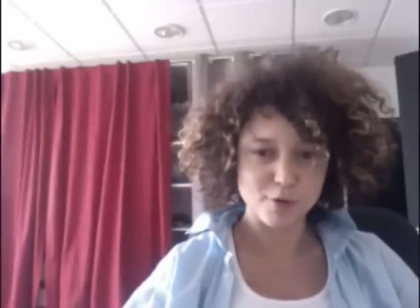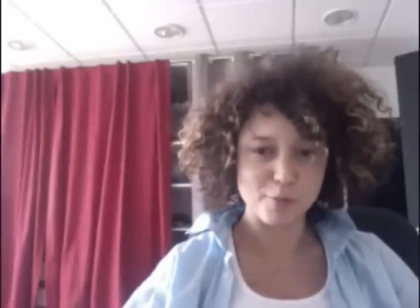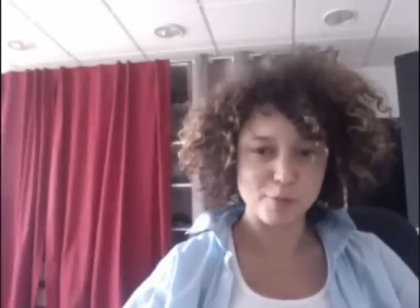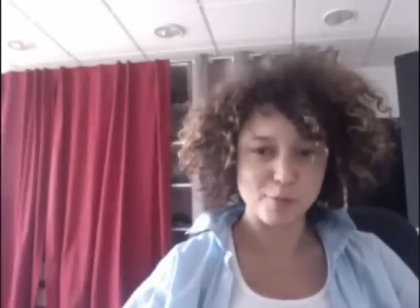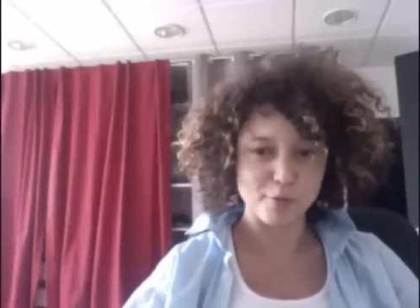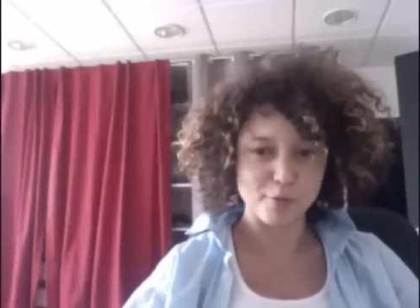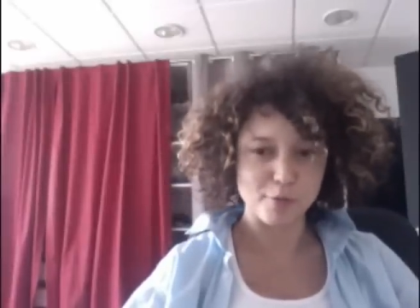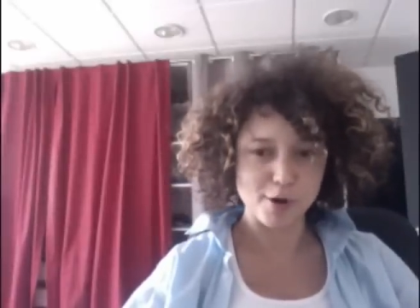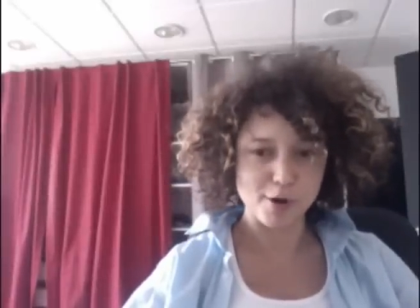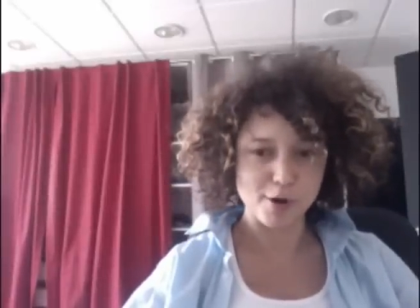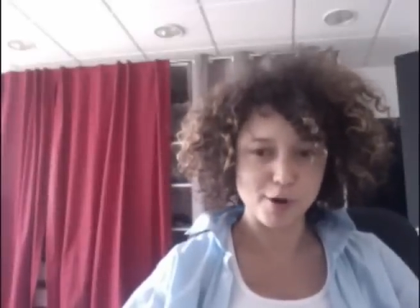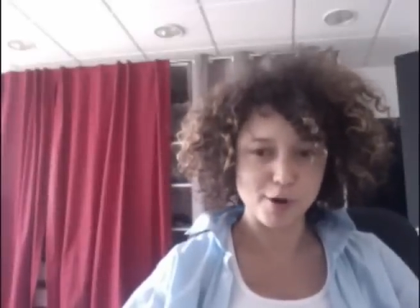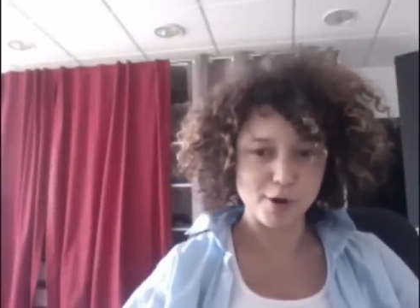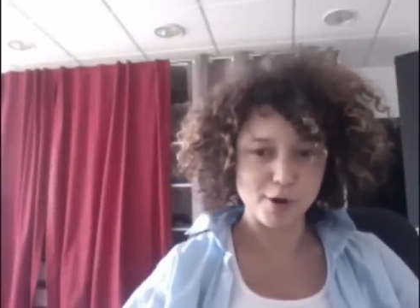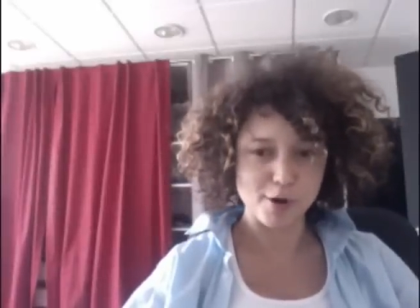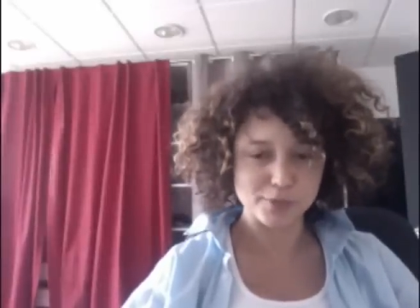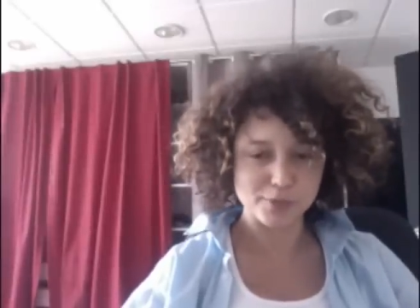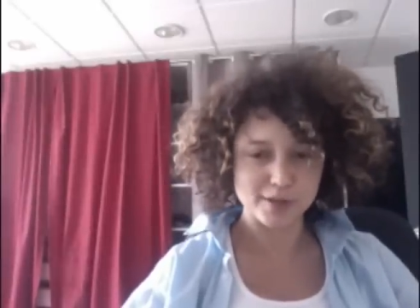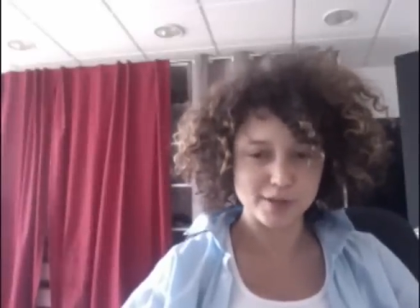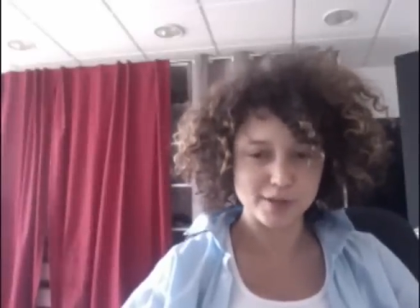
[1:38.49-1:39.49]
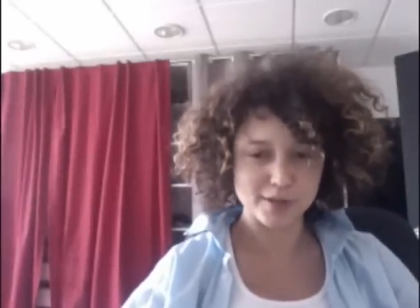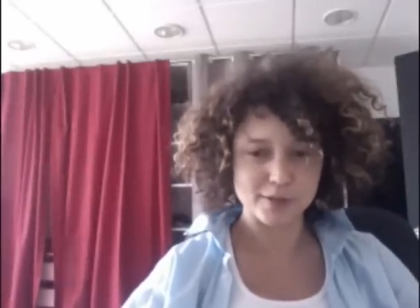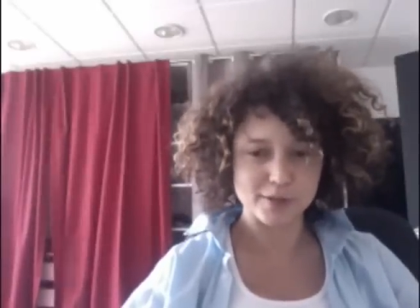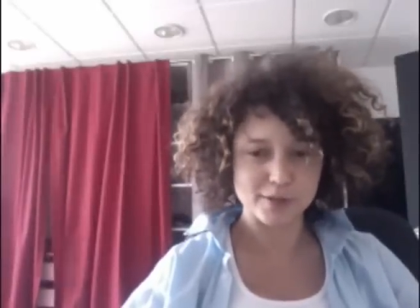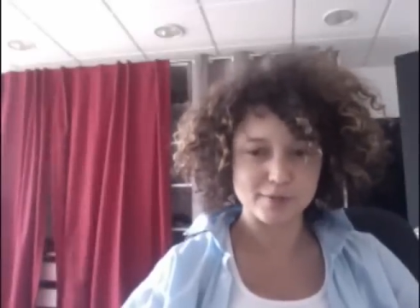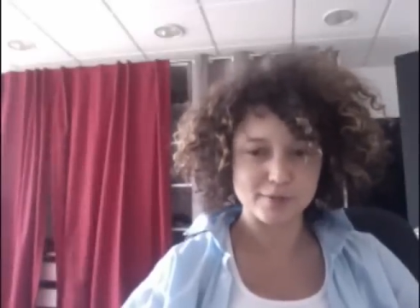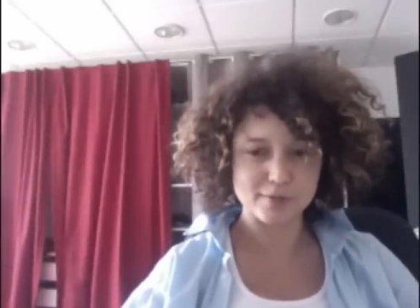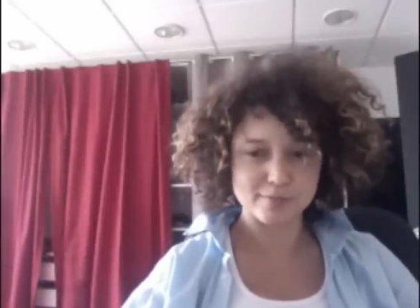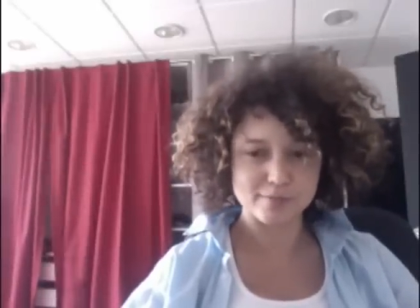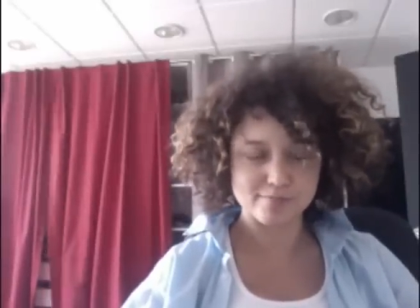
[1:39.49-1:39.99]
process when
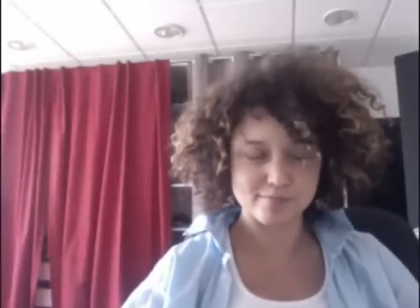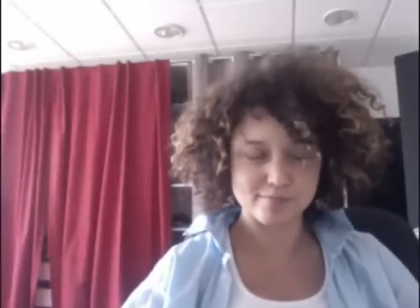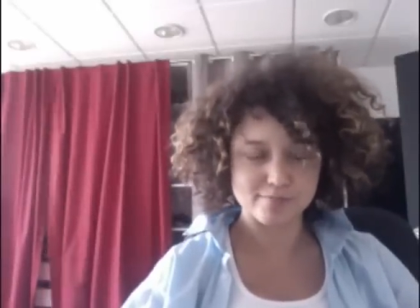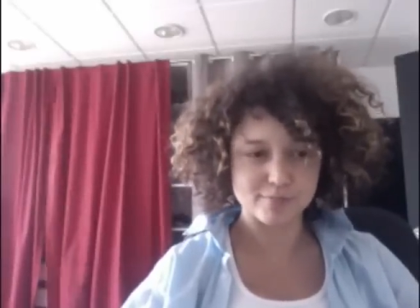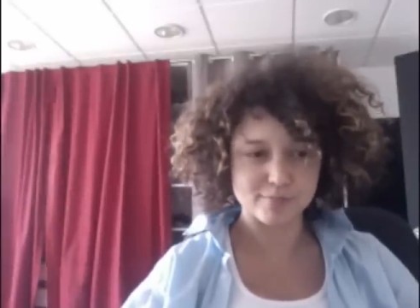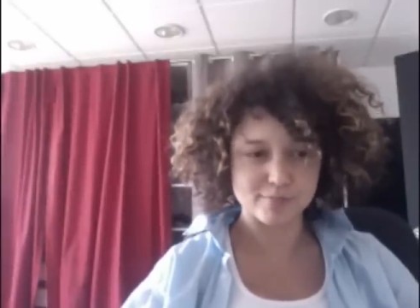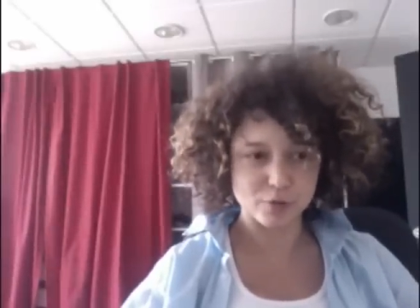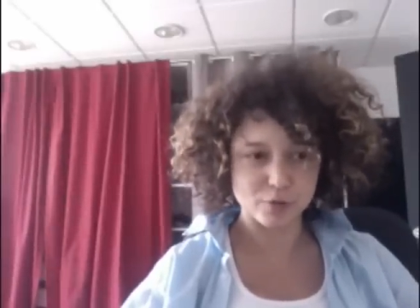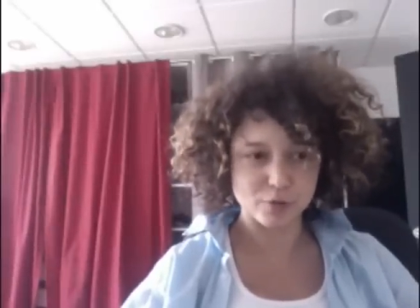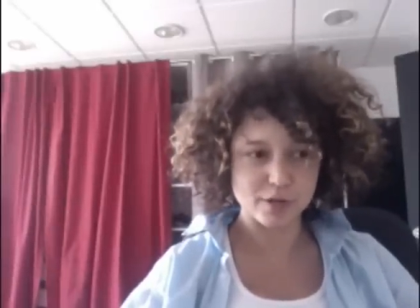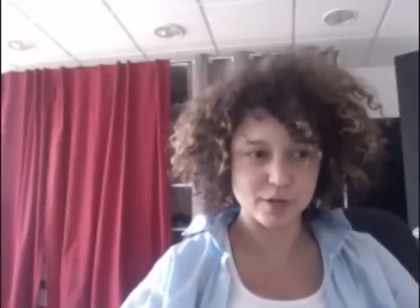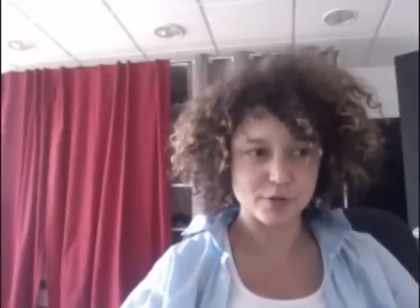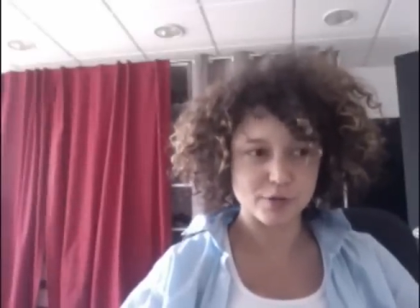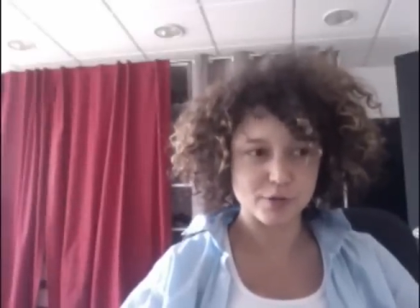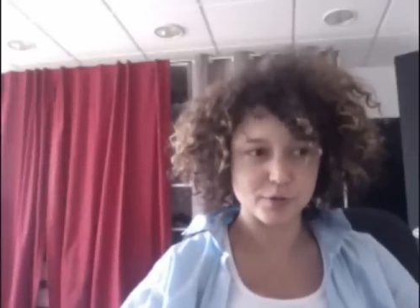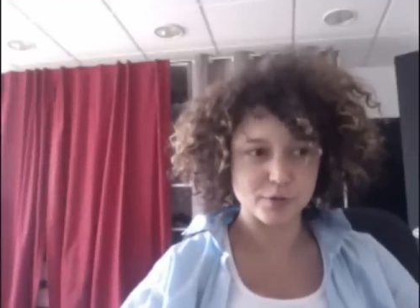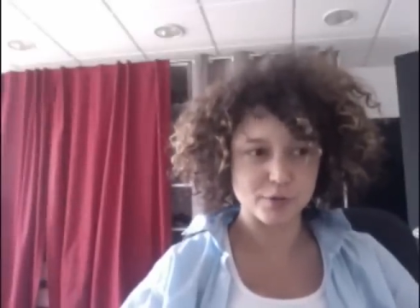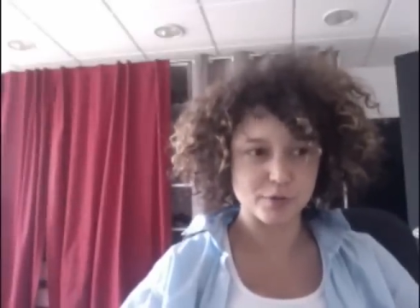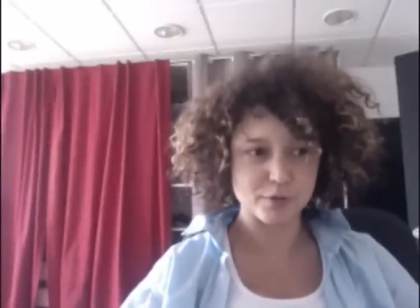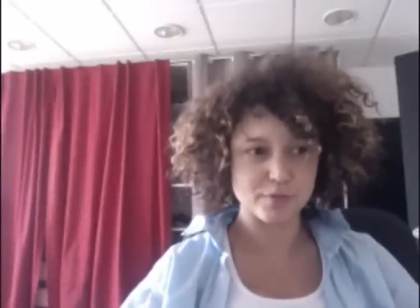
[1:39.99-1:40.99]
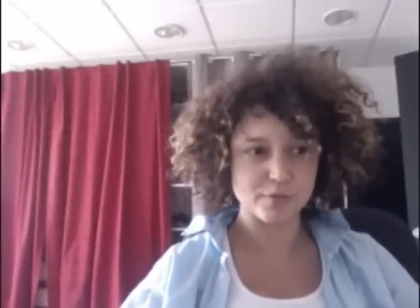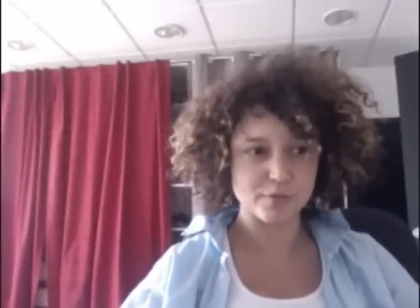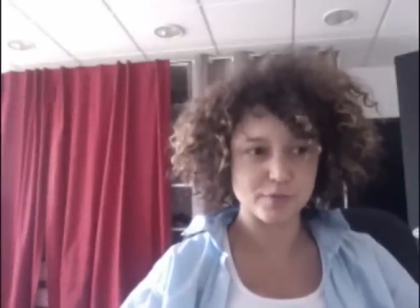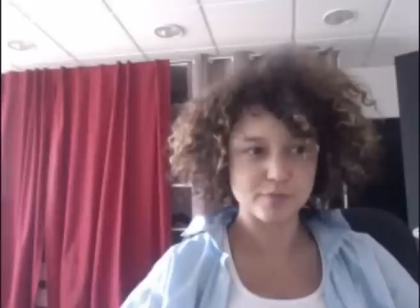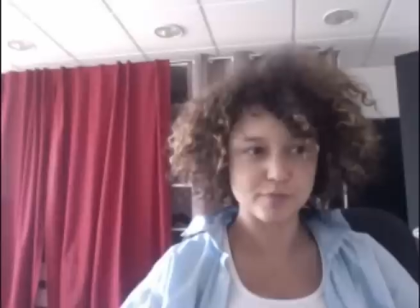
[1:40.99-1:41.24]
I do,